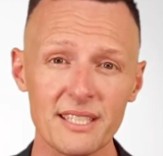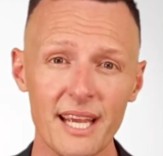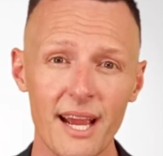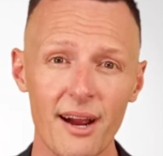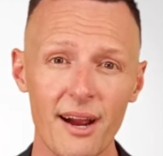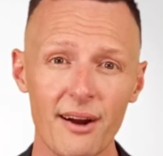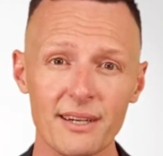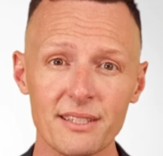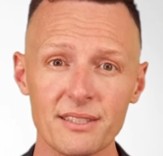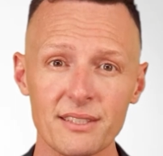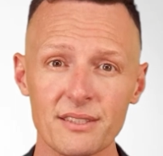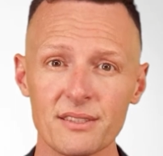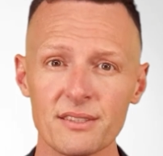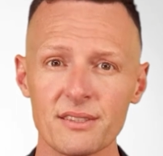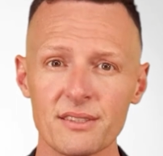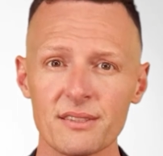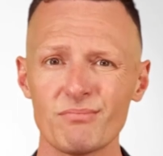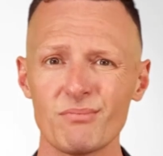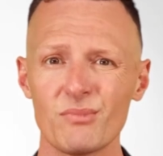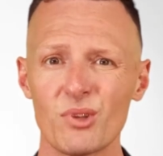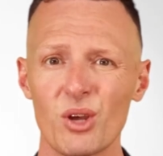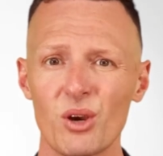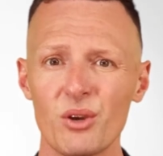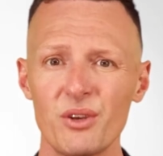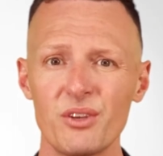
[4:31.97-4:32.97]
characters,
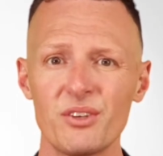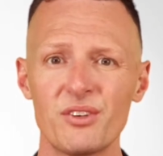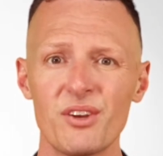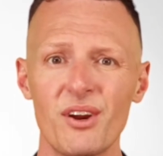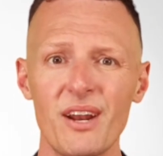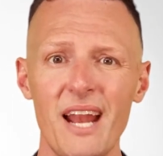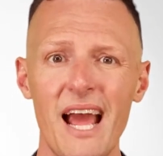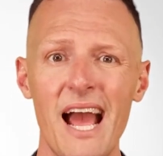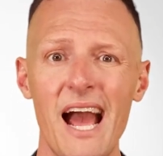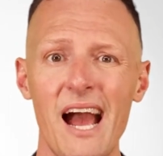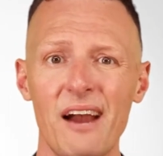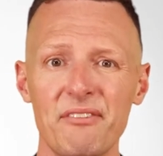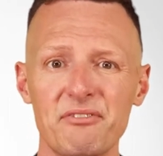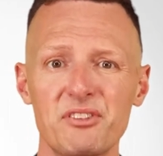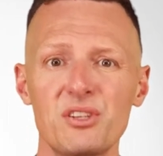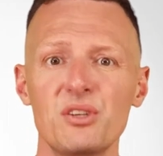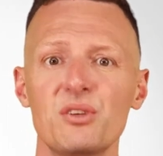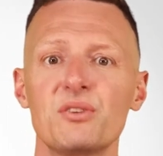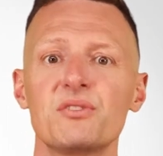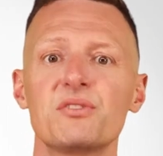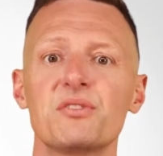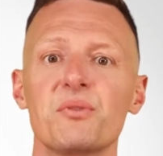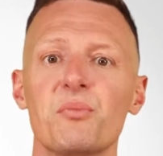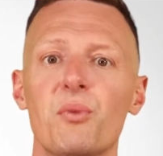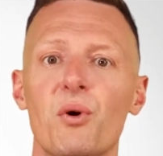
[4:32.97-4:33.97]
though you don't have to
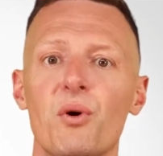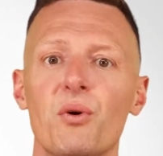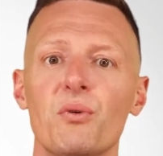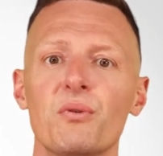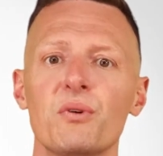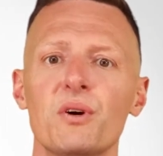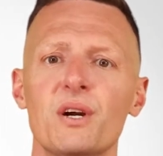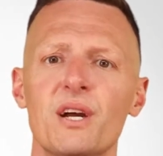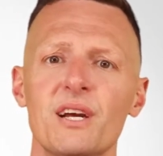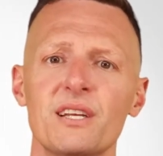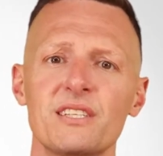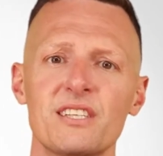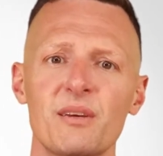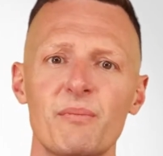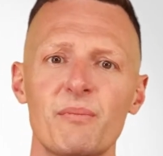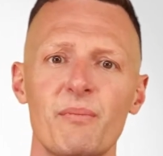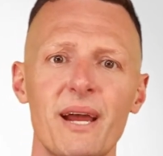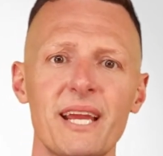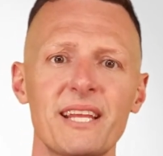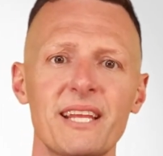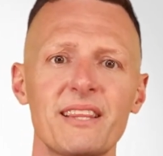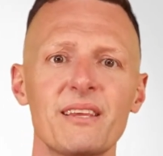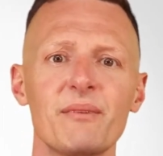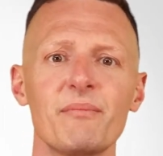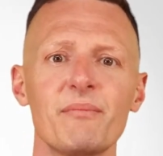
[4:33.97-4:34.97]
use them all, so
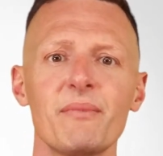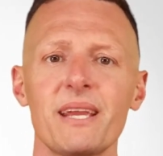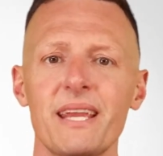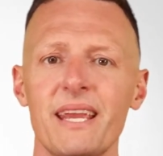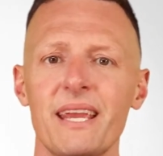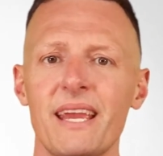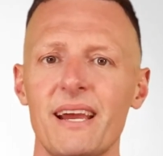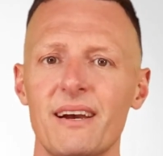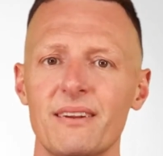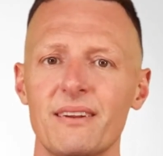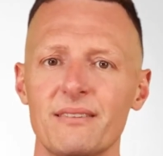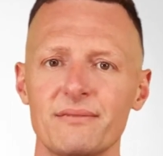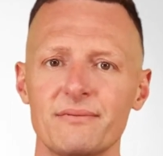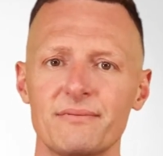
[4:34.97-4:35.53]
make them count.